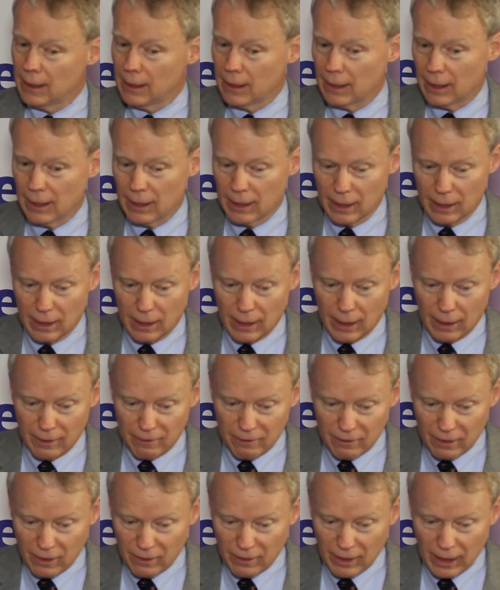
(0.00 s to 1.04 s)
The
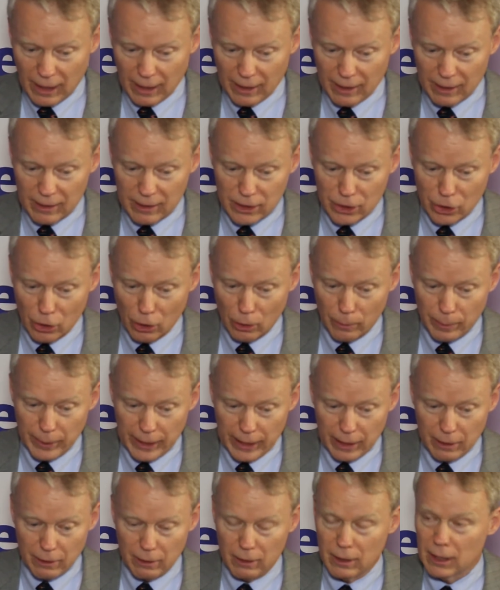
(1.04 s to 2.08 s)

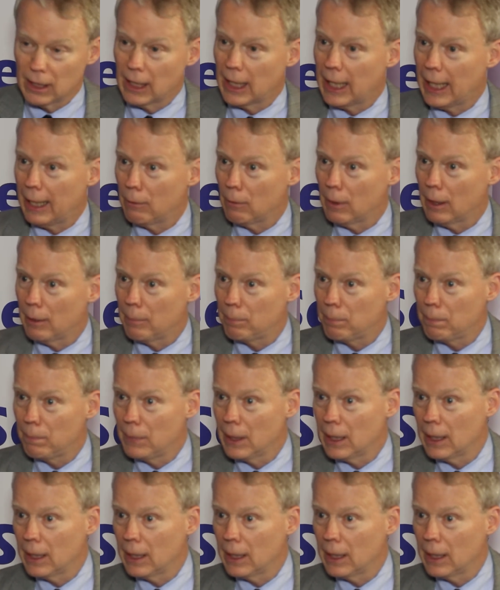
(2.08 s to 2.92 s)
European Union High Rep